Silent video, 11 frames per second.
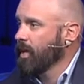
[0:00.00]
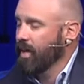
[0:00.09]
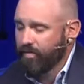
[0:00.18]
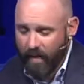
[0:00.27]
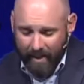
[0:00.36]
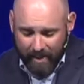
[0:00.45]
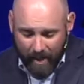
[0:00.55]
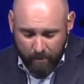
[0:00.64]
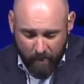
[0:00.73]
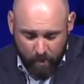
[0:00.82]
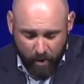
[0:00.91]
In fact,
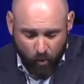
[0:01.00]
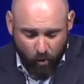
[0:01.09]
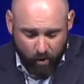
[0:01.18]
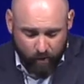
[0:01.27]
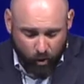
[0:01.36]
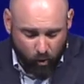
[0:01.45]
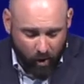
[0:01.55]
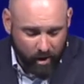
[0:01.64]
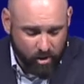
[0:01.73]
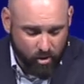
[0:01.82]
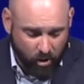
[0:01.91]
that may be one of the
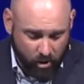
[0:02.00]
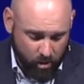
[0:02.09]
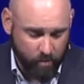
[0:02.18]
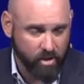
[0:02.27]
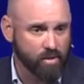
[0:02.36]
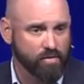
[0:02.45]
greatest arguments.